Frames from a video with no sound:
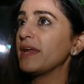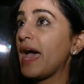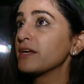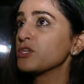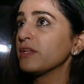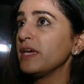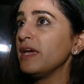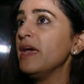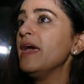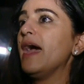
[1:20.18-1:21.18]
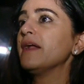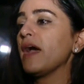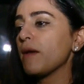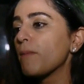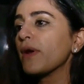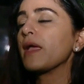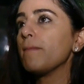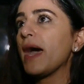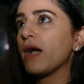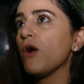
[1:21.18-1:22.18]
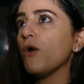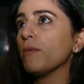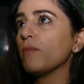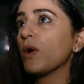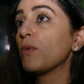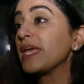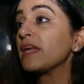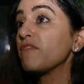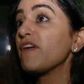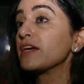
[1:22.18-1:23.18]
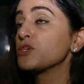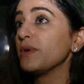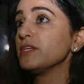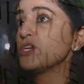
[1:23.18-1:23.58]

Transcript: nationally and kind of bring it back home, where we can effectuate